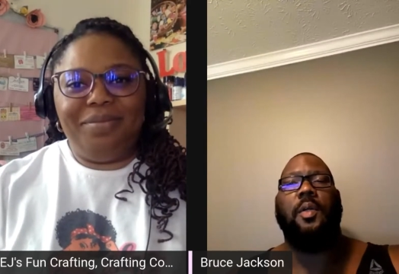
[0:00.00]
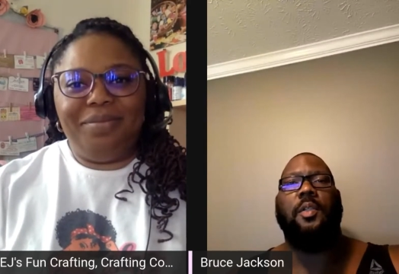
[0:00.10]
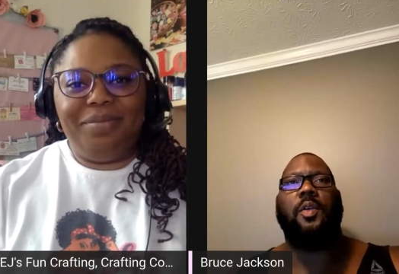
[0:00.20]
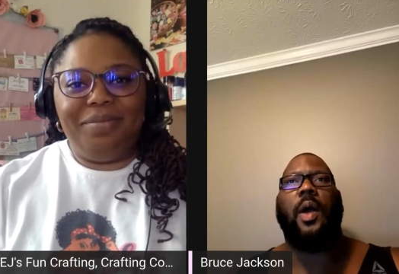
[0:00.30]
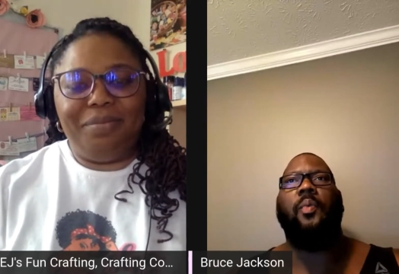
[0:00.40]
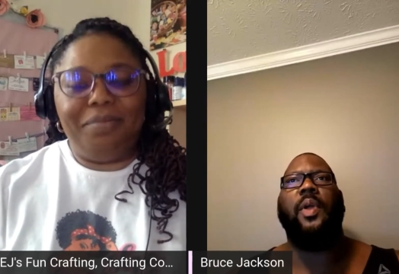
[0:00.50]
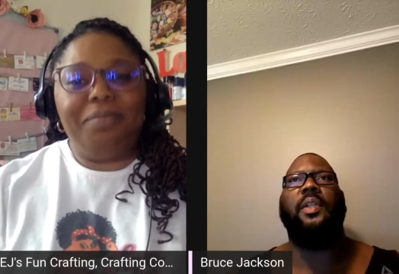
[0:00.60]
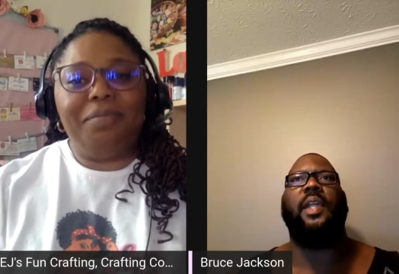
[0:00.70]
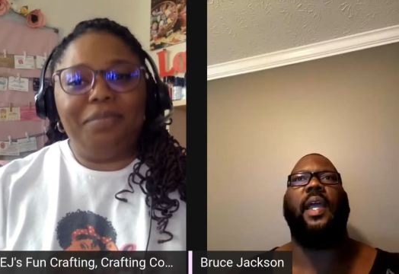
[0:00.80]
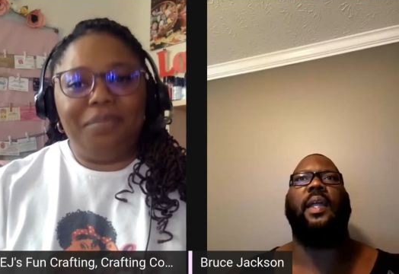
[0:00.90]
Speaker 1: So mm-hmm. I
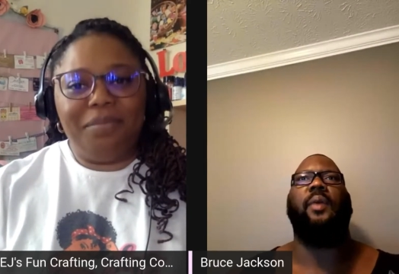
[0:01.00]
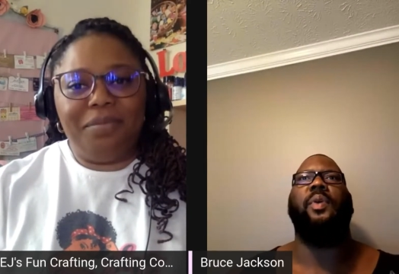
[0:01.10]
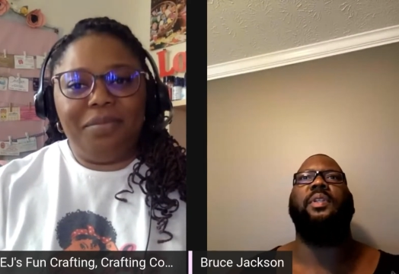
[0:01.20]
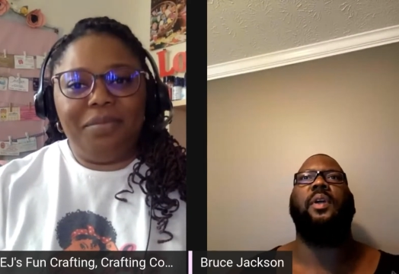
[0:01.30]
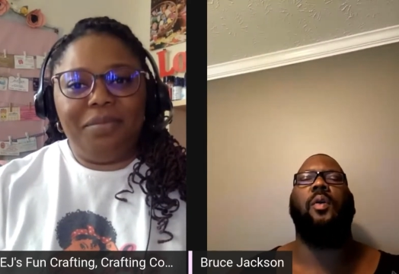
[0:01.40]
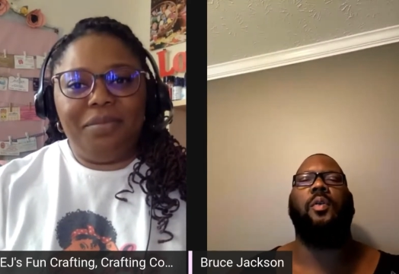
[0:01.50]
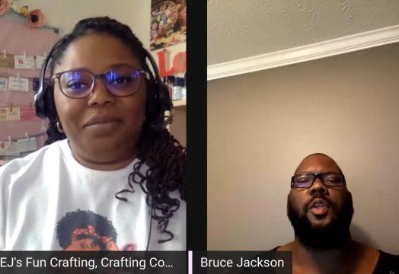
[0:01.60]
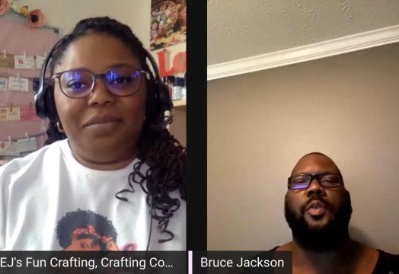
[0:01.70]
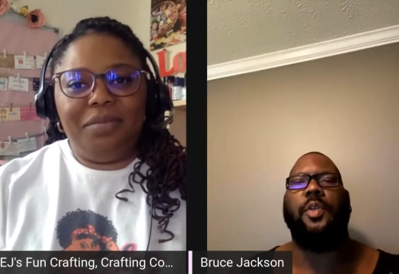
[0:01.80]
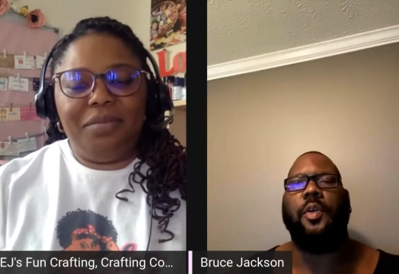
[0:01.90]
wouldn't take, I wouldn't go on
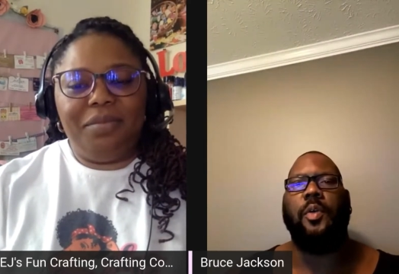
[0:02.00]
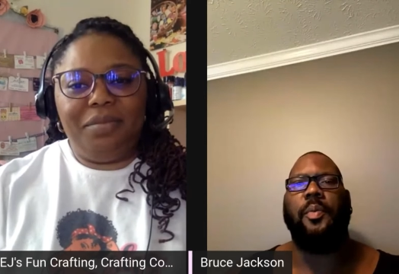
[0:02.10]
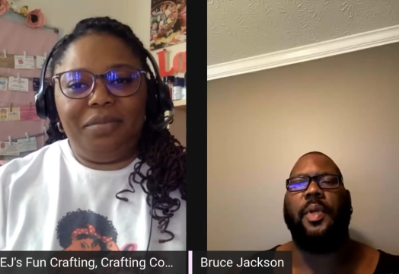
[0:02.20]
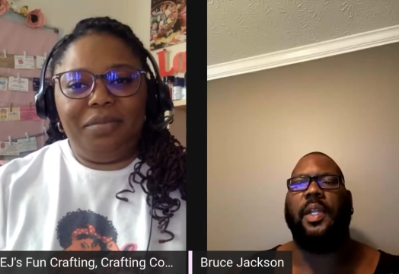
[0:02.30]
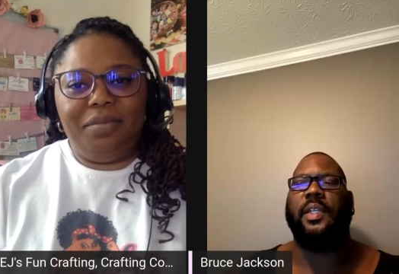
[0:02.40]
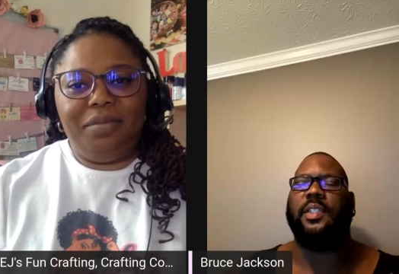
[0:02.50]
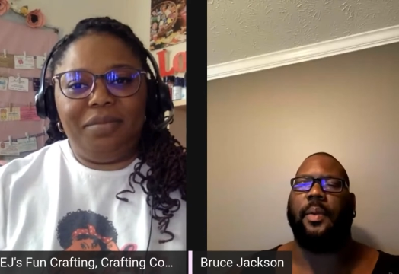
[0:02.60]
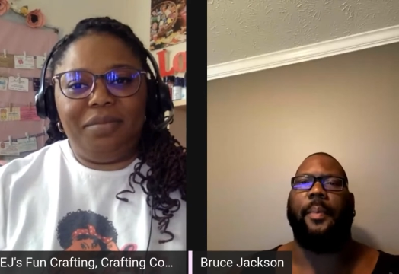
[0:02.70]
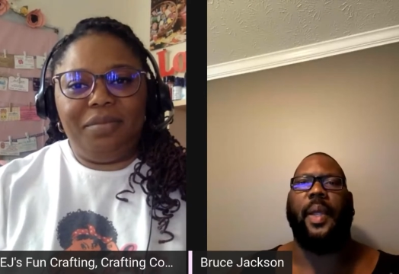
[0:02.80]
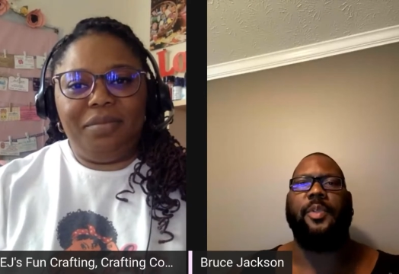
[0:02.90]
YouTube and look at
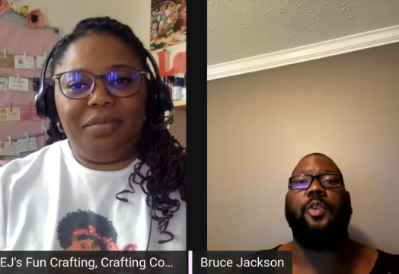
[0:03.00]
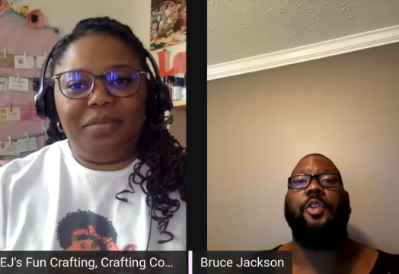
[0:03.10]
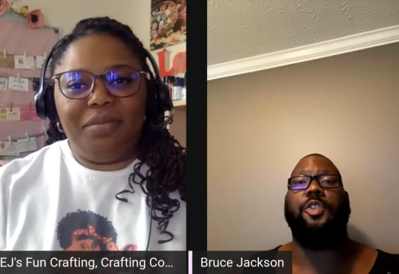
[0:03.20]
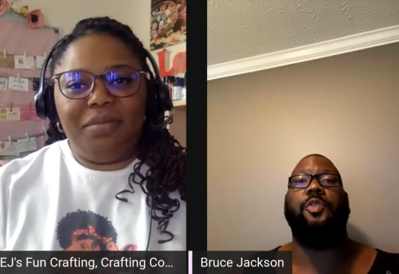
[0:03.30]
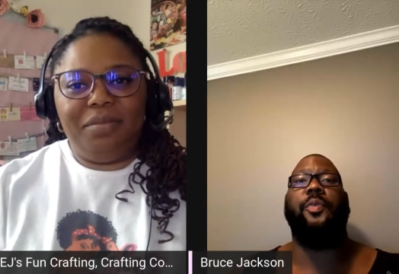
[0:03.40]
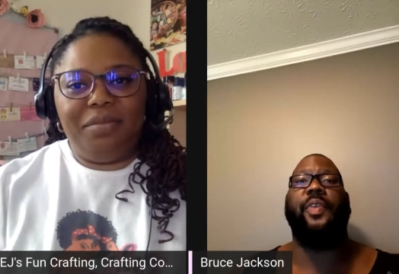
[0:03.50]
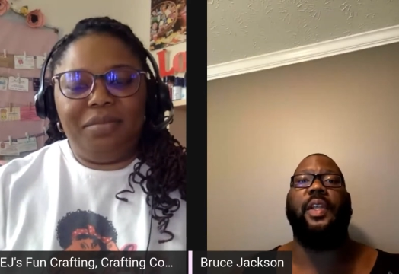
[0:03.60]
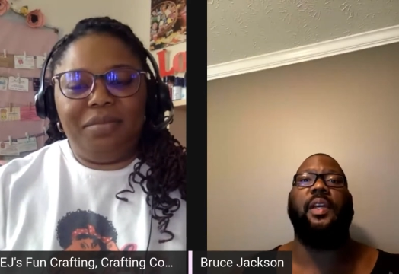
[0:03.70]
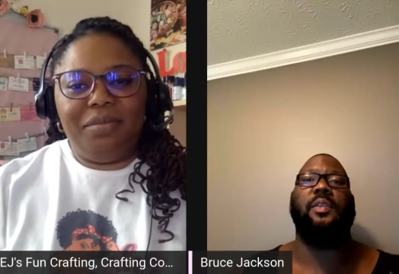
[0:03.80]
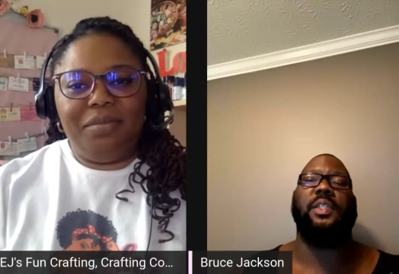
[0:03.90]
some. I mean, I'm sure there's YouTube
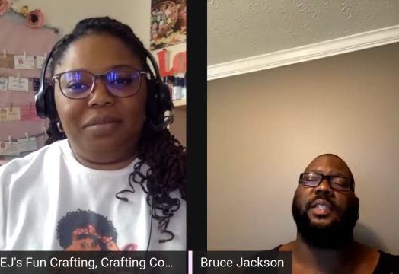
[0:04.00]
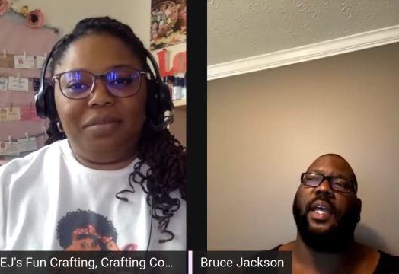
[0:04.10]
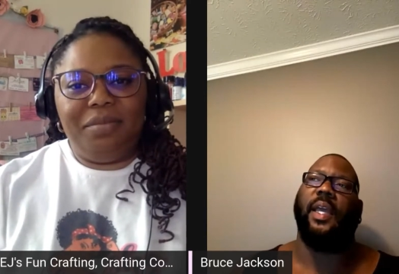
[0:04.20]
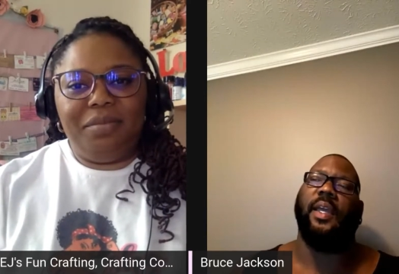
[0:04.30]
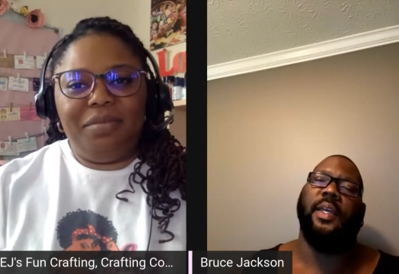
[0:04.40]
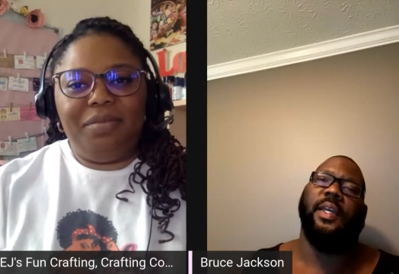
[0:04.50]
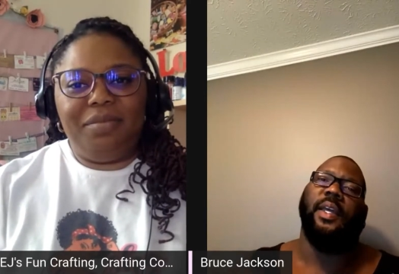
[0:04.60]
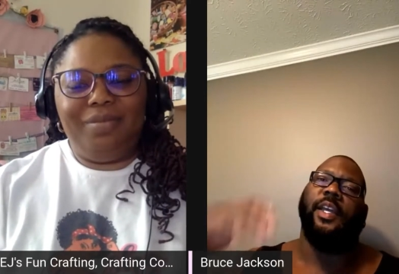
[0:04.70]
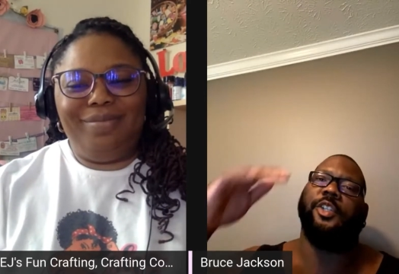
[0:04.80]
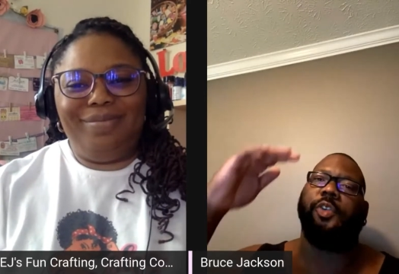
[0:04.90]
videos that say,
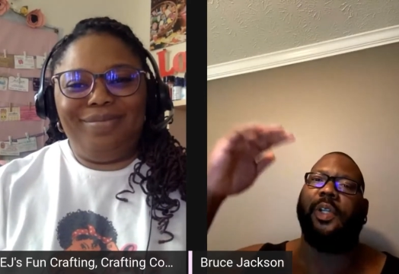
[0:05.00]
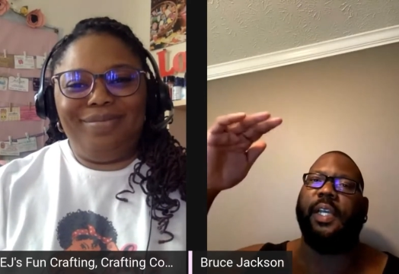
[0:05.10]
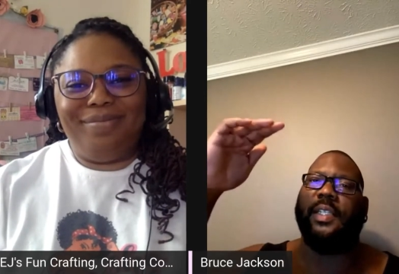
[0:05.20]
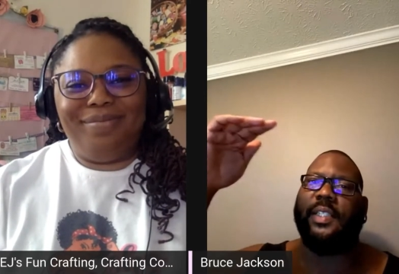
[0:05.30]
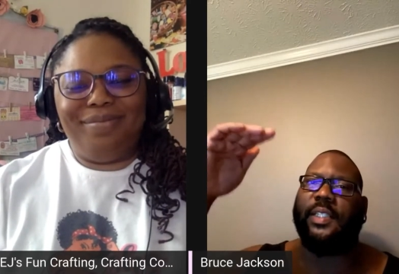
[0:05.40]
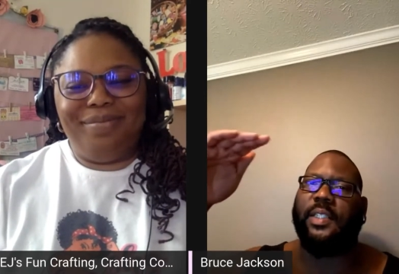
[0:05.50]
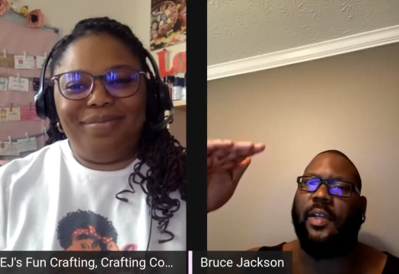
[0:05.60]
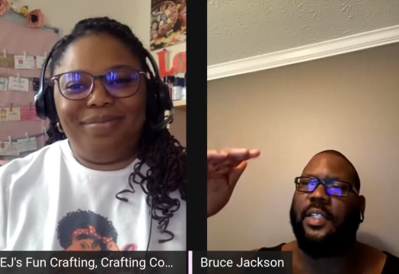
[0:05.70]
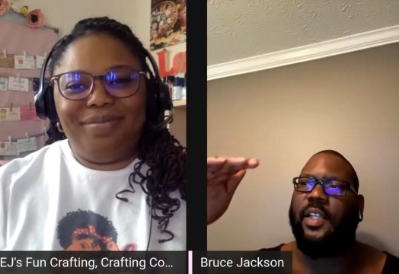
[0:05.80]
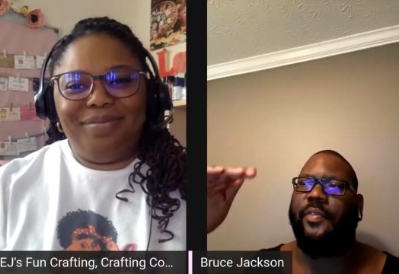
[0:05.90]
here's your list. This is all
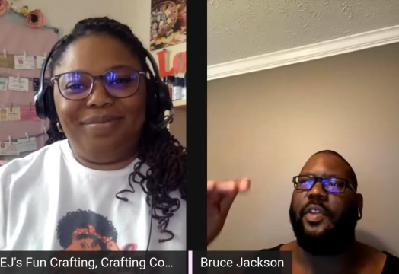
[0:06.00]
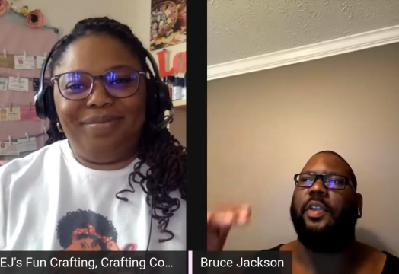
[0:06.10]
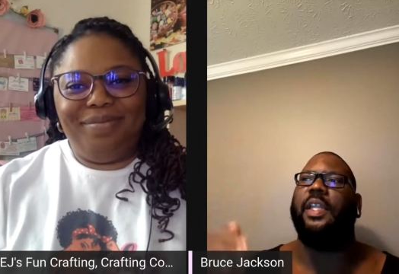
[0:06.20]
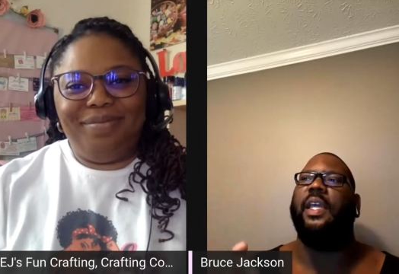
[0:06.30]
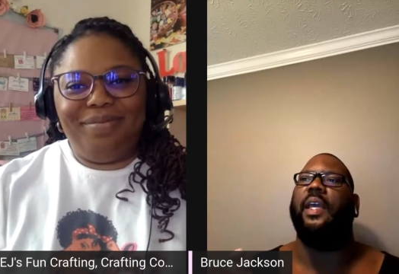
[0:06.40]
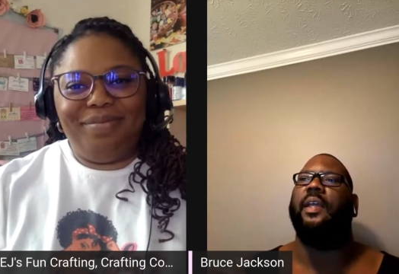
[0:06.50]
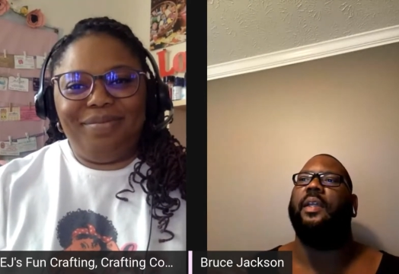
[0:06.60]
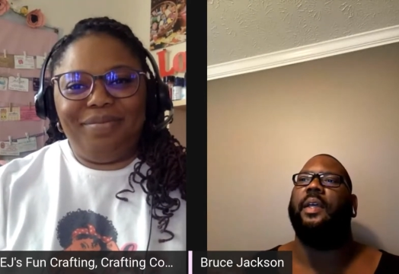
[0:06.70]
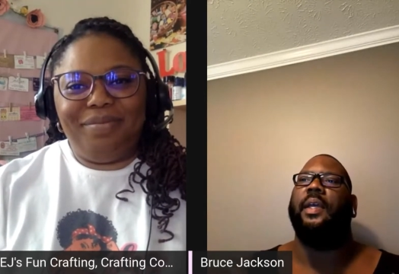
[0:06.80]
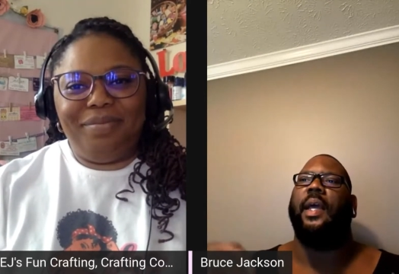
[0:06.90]
the stuff you need to get.
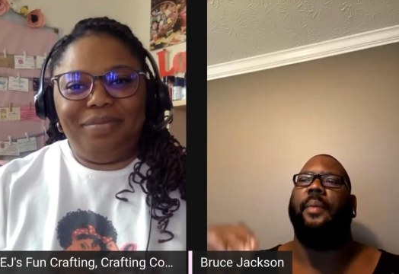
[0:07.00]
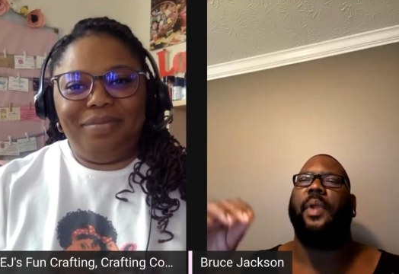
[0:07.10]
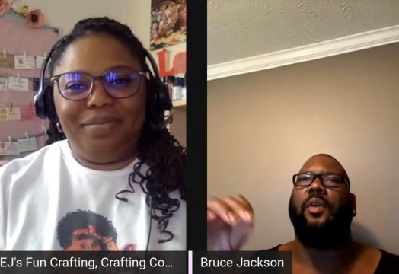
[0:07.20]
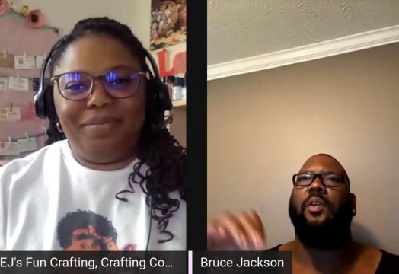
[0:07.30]
I'm not